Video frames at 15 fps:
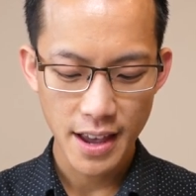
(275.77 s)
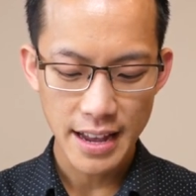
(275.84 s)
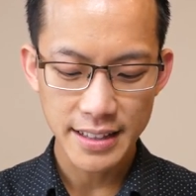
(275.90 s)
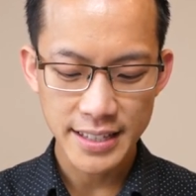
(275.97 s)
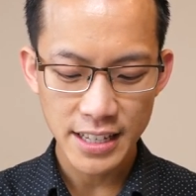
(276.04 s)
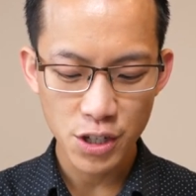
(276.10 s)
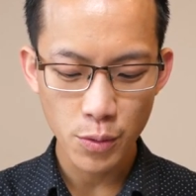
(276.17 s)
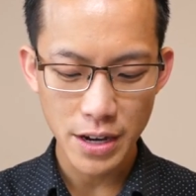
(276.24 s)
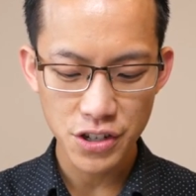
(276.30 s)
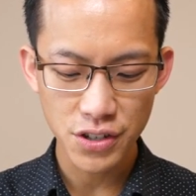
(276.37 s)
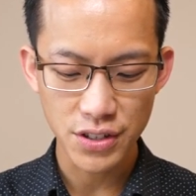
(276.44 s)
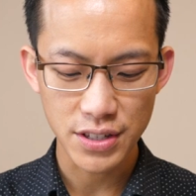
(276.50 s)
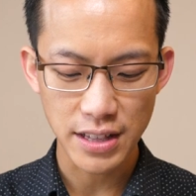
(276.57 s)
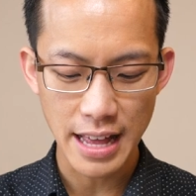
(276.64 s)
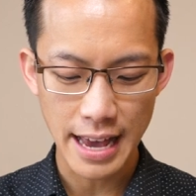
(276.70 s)
In
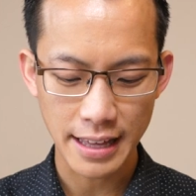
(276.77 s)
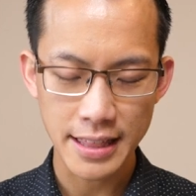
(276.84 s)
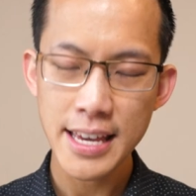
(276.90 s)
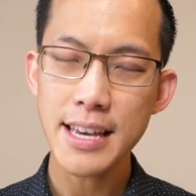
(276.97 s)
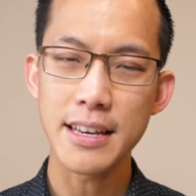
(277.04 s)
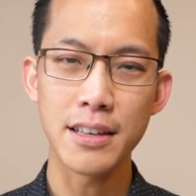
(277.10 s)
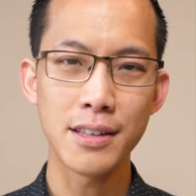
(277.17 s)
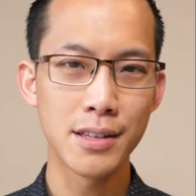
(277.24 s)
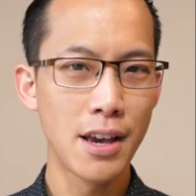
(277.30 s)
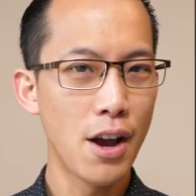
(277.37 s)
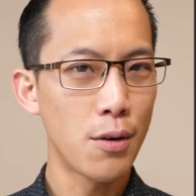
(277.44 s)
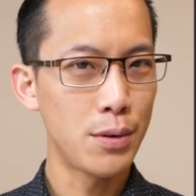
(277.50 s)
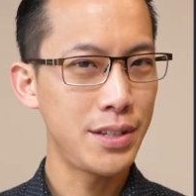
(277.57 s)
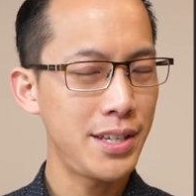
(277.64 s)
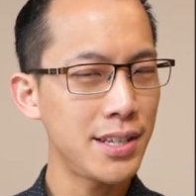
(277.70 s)
situations like these,
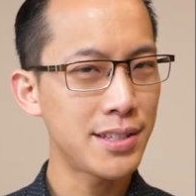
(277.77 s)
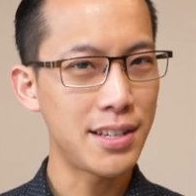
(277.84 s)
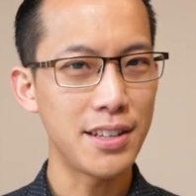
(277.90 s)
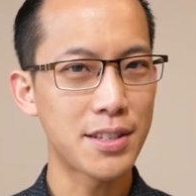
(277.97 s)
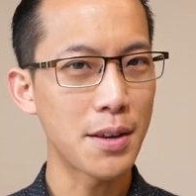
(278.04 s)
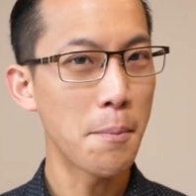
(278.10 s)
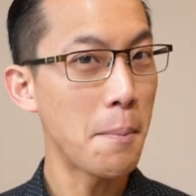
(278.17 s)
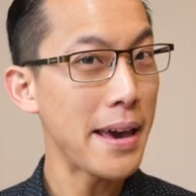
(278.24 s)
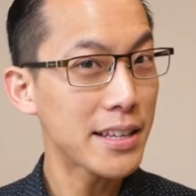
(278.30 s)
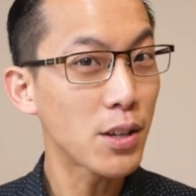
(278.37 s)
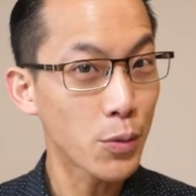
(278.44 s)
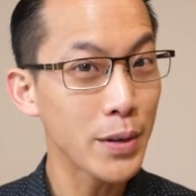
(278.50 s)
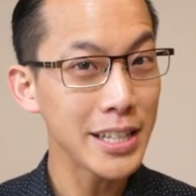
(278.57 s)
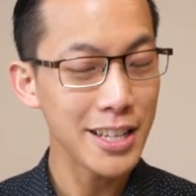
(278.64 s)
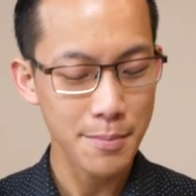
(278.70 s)
resistance makes
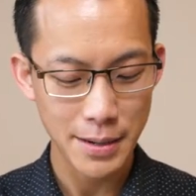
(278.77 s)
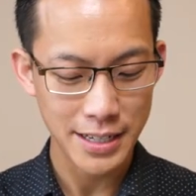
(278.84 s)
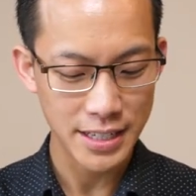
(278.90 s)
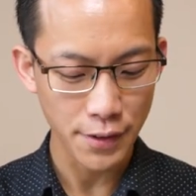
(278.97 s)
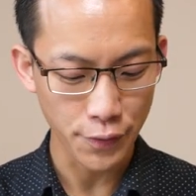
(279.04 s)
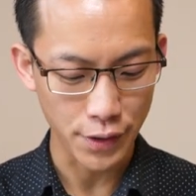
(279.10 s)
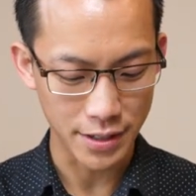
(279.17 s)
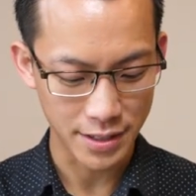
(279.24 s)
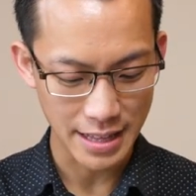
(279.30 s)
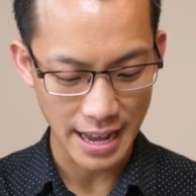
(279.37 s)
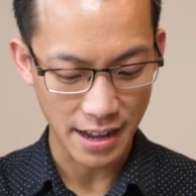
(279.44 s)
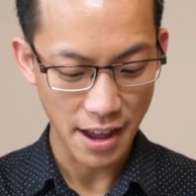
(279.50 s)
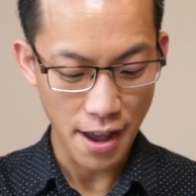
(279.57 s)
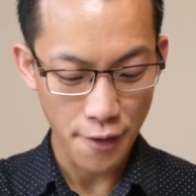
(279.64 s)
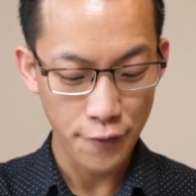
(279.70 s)
a really big difference,
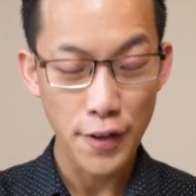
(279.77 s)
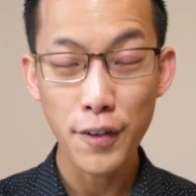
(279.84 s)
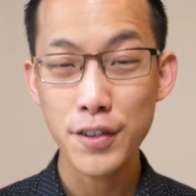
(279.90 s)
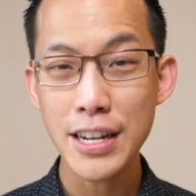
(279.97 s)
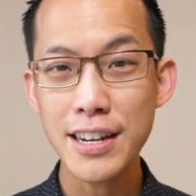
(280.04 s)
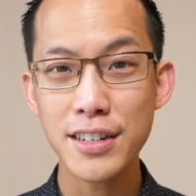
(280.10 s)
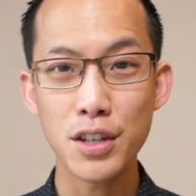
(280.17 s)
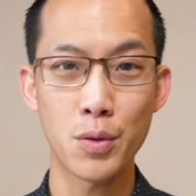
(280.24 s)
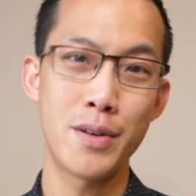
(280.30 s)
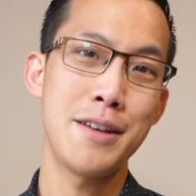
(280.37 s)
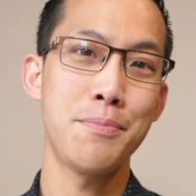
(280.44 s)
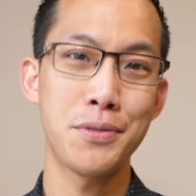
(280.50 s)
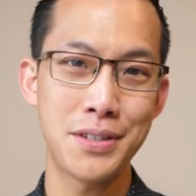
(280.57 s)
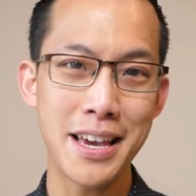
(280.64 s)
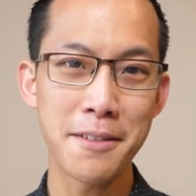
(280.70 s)
like 15 to
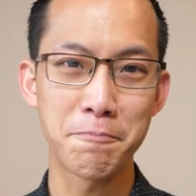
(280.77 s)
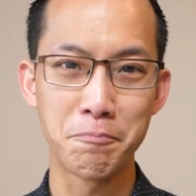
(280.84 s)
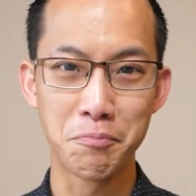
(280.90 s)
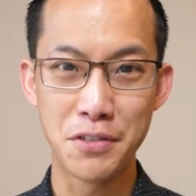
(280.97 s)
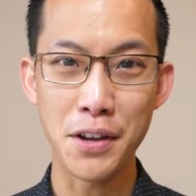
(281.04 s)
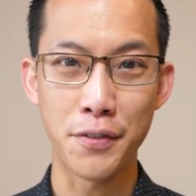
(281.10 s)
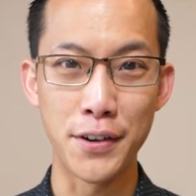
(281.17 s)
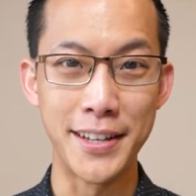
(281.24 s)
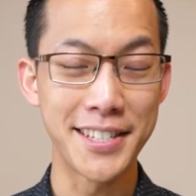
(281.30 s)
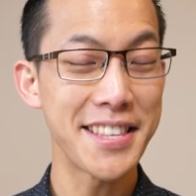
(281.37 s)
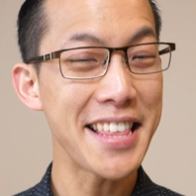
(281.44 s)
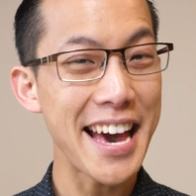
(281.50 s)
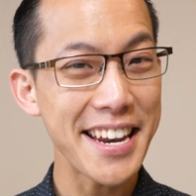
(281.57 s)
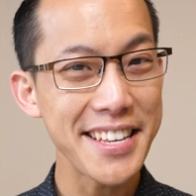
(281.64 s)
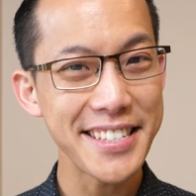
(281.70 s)
20% difference.
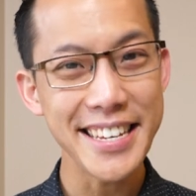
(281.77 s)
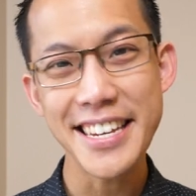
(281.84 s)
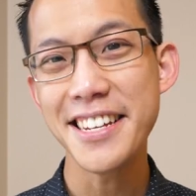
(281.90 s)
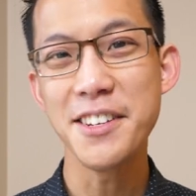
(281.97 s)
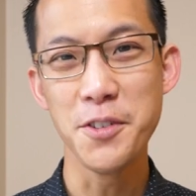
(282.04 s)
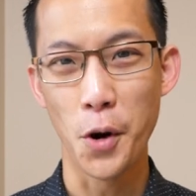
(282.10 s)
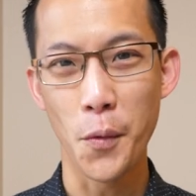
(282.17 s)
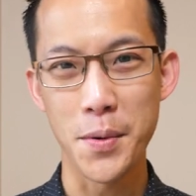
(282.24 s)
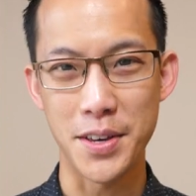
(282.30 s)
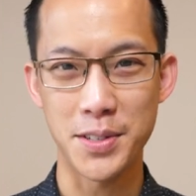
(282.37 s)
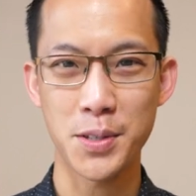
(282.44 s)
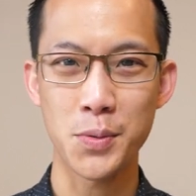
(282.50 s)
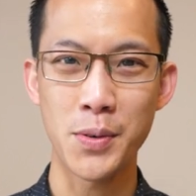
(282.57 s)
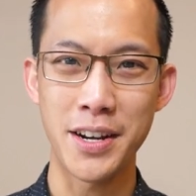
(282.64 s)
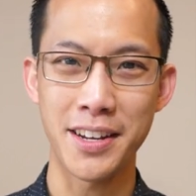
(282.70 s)
That is
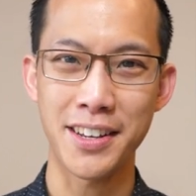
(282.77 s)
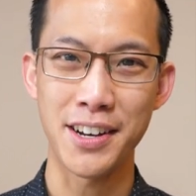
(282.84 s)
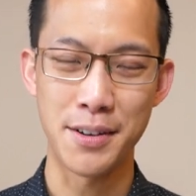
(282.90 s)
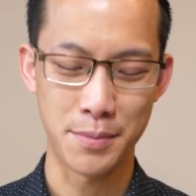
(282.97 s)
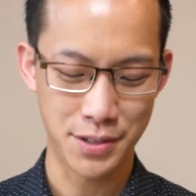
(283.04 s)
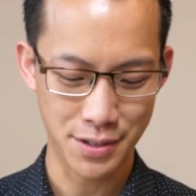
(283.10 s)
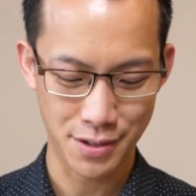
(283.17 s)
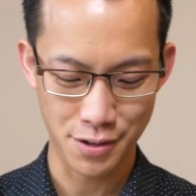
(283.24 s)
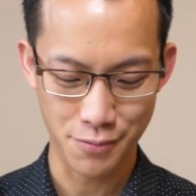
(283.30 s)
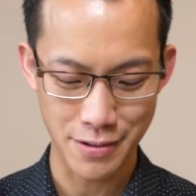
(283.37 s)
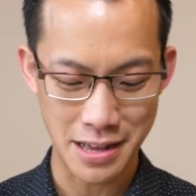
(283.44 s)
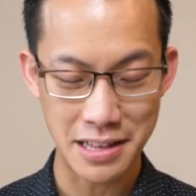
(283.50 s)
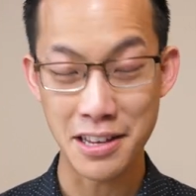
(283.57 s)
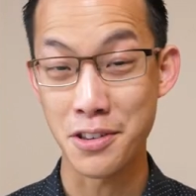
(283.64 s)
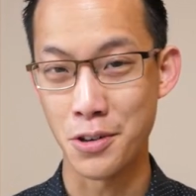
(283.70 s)
enormous when it comes to
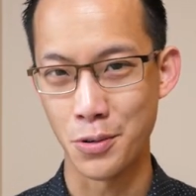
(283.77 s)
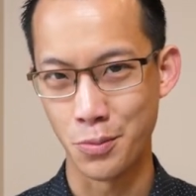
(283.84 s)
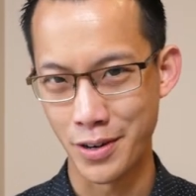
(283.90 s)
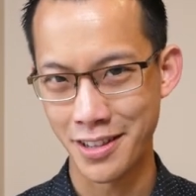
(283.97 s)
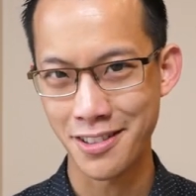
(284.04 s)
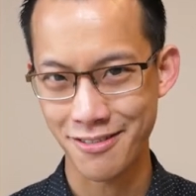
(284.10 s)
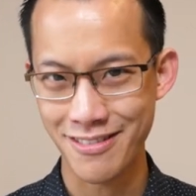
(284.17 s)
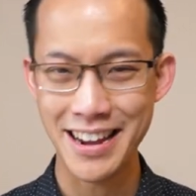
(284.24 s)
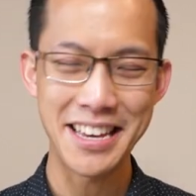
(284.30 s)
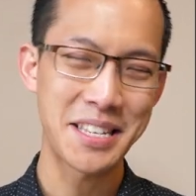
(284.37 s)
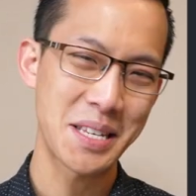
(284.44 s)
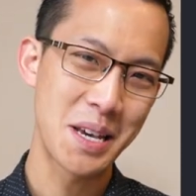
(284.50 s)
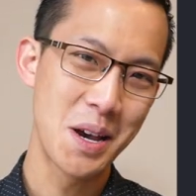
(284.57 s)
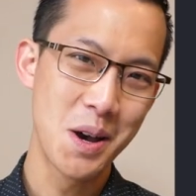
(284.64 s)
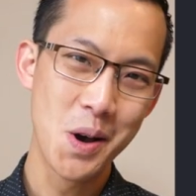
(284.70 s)
whether you win the
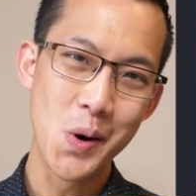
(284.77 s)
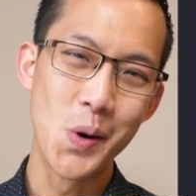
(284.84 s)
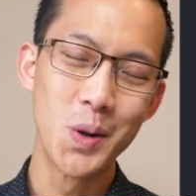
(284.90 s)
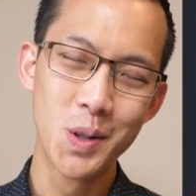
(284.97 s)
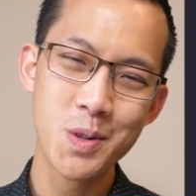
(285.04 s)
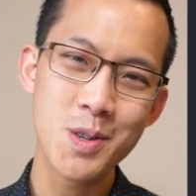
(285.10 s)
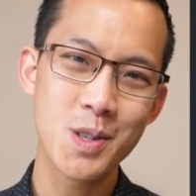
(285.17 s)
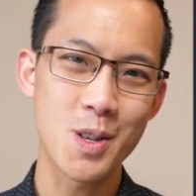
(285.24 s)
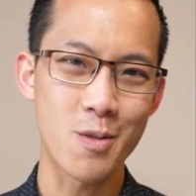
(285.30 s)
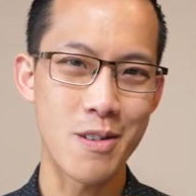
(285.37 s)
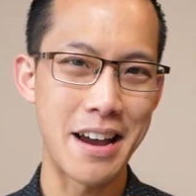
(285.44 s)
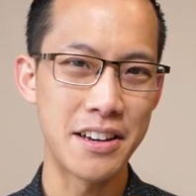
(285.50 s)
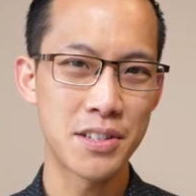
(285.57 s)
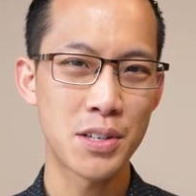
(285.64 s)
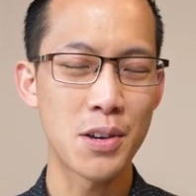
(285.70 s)
race or lose the
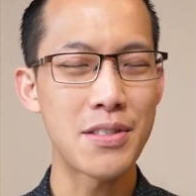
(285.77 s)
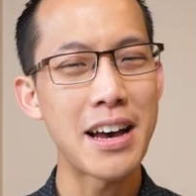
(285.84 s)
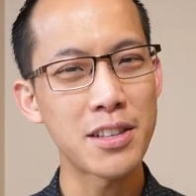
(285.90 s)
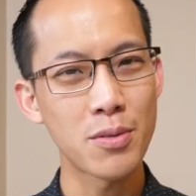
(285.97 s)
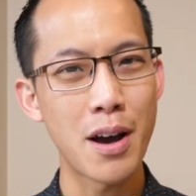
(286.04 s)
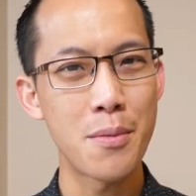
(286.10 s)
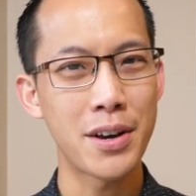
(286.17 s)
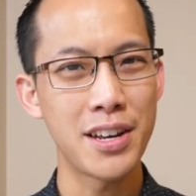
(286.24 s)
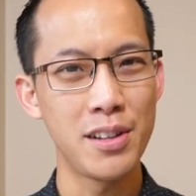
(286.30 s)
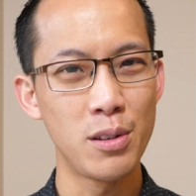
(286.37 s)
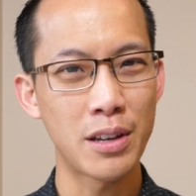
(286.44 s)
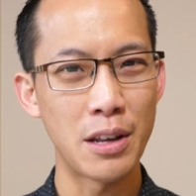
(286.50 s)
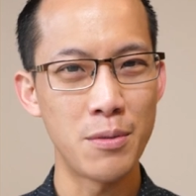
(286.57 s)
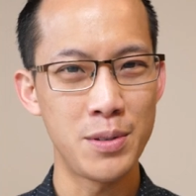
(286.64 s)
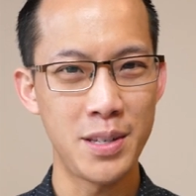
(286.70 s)
race. So that's why we're going to
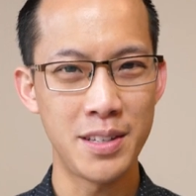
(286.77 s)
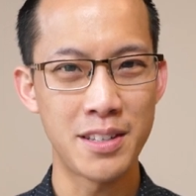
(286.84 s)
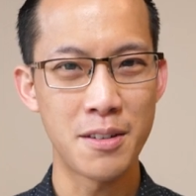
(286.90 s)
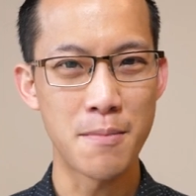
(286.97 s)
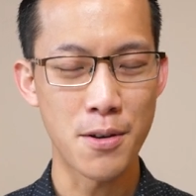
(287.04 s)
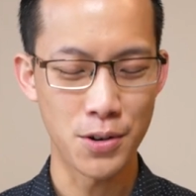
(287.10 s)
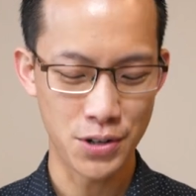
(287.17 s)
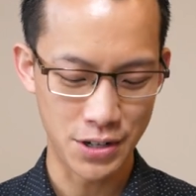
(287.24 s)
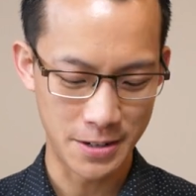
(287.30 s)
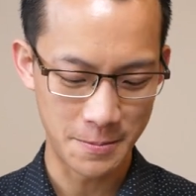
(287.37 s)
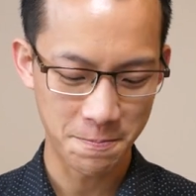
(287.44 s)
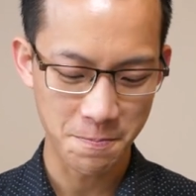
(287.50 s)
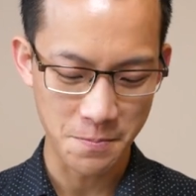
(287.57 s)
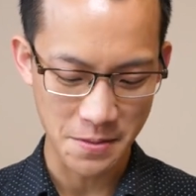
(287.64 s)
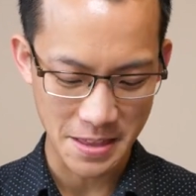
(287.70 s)
look at resisted
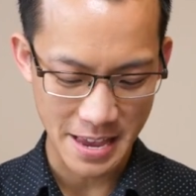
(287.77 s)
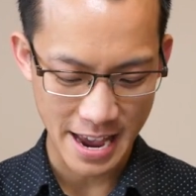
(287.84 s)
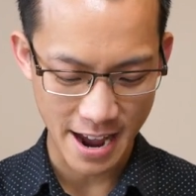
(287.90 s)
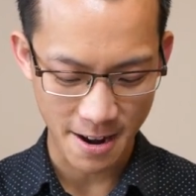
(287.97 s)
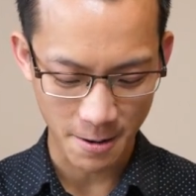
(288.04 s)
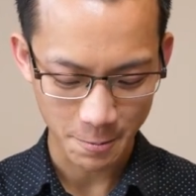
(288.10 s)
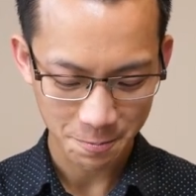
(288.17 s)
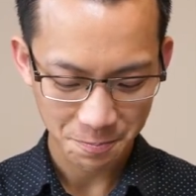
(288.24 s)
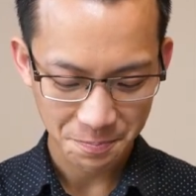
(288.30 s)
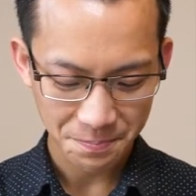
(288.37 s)
motion now.